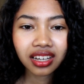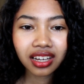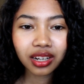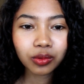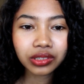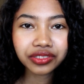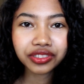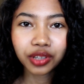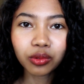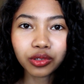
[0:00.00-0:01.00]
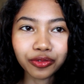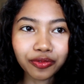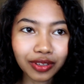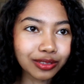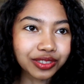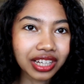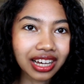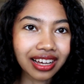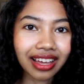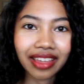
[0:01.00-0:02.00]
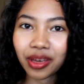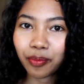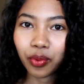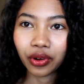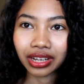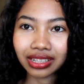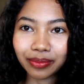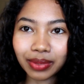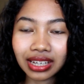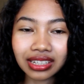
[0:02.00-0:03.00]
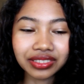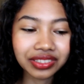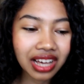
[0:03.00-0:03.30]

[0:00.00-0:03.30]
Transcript: And I was so confused at that point, because